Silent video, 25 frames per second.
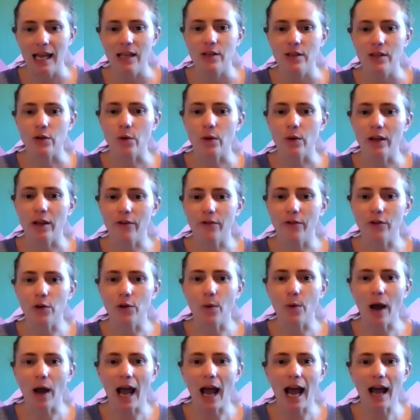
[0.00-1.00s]
So if
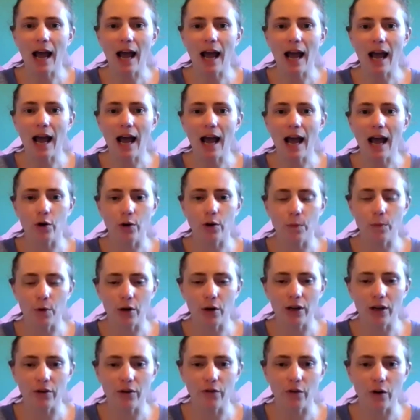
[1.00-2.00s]
you have your
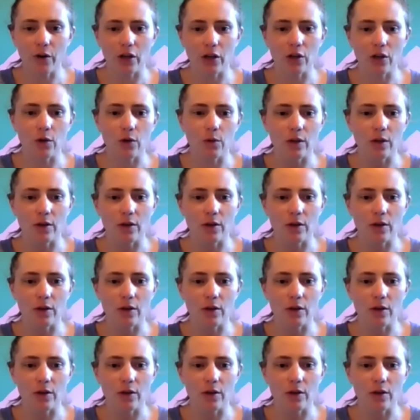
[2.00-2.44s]
workbook in front of you,